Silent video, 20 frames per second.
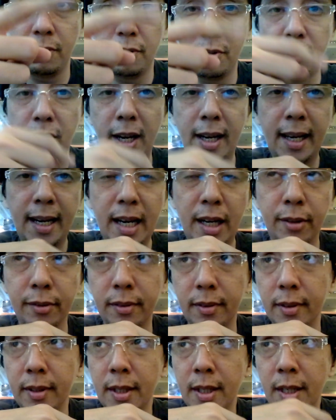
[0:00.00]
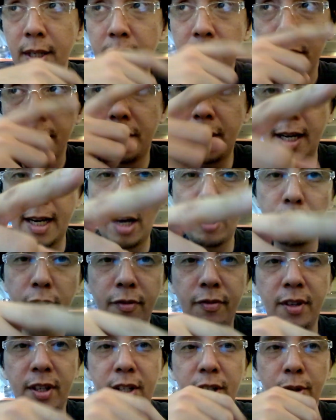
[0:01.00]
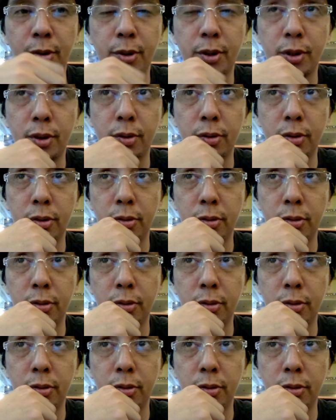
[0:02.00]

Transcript: check it out. Check out her video. So